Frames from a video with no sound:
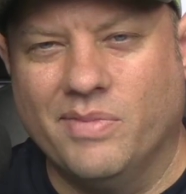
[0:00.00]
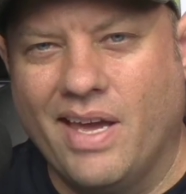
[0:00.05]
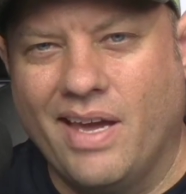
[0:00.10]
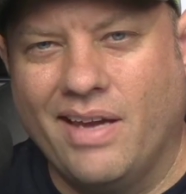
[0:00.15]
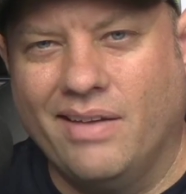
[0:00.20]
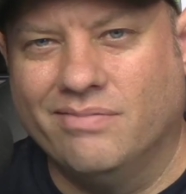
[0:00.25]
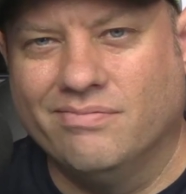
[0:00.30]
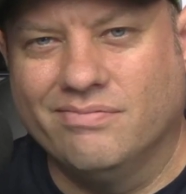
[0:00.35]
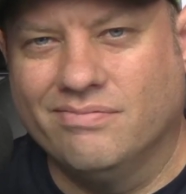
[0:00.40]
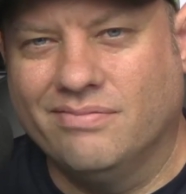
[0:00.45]

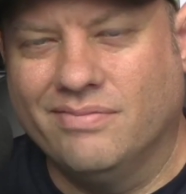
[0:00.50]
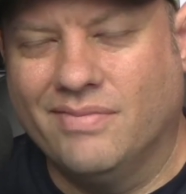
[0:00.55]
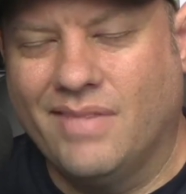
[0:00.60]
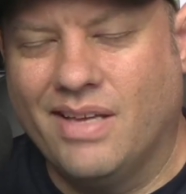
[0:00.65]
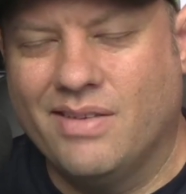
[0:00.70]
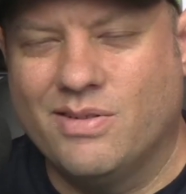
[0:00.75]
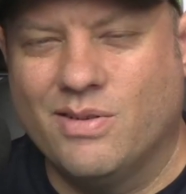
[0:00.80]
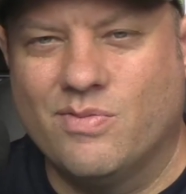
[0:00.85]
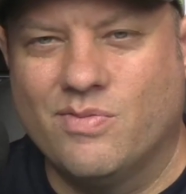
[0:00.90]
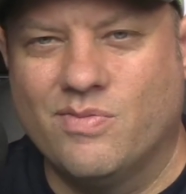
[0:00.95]
they
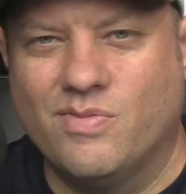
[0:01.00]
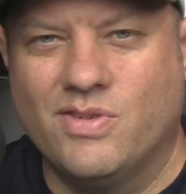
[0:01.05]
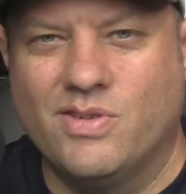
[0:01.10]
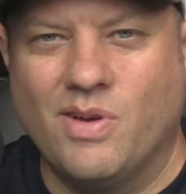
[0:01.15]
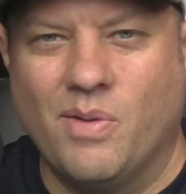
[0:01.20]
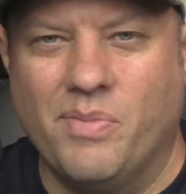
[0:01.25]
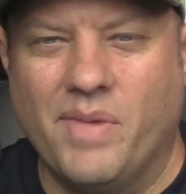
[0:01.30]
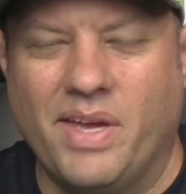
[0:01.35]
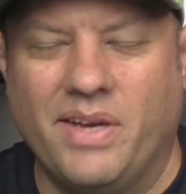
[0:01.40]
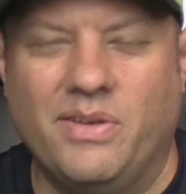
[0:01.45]
that's just
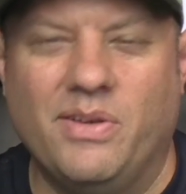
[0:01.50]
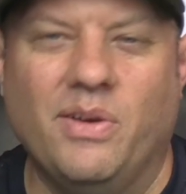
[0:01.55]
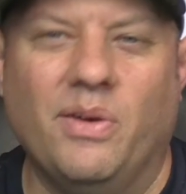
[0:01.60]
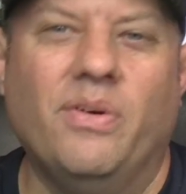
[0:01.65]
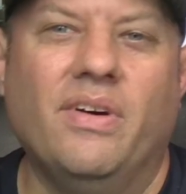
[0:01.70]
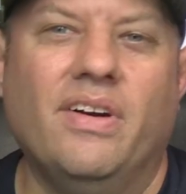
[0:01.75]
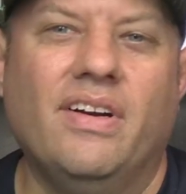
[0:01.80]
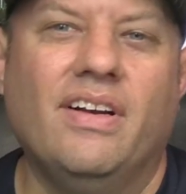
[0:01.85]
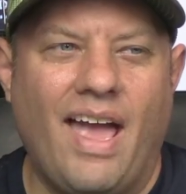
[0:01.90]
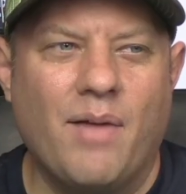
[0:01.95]
something they do.